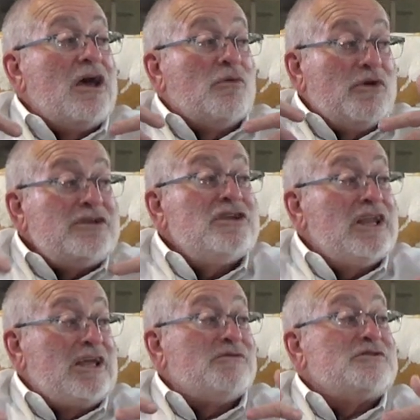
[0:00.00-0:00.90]

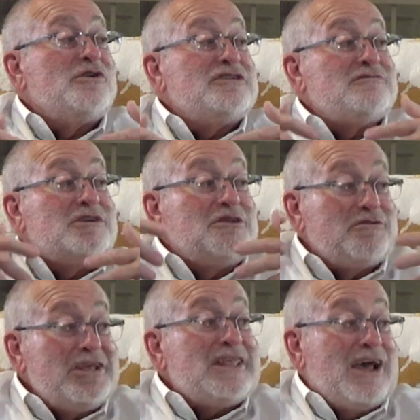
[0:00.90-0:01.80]
Originally, it was going to be
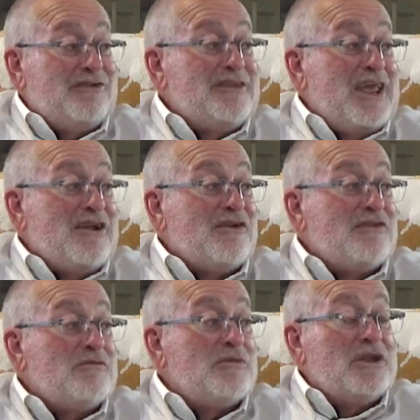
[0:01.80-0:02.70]
3,000
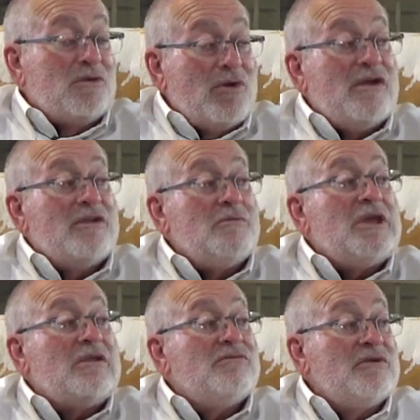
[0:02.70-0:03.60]
acres, but it wound up
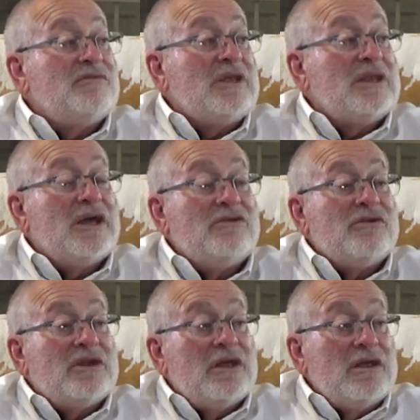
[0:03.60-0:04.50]
being
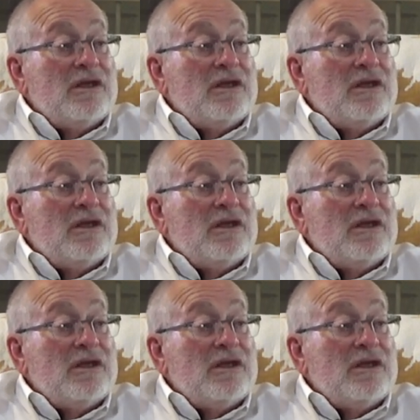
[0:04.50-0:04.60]
1,500.